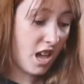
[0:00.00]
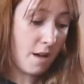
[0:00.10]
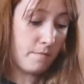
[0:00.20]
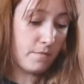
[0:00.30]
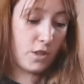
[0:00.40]

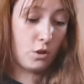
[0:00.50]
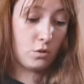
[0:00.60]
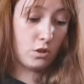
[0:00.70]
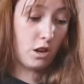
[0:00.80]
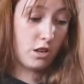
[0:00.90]
Yeah,
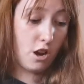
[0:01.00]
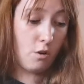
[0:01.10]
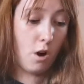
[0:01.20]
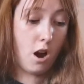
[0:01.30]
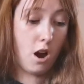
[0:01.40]
those I
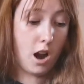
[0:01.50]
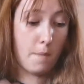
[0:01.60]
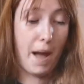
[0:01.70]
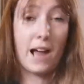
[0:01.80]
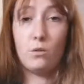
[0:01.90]
know are
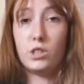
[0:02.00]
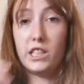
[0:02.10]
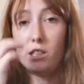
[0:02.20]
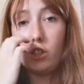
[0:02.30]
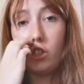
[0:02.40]
£1
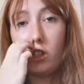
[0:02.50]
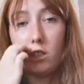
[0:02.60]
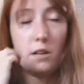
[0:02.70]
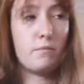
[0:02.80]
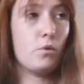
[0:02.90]
each
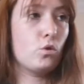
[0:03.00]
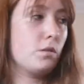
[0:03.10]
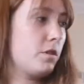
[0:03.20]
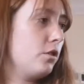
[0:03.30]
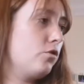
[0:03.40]
because I bought
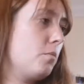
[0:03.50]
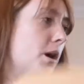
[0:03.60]
some of those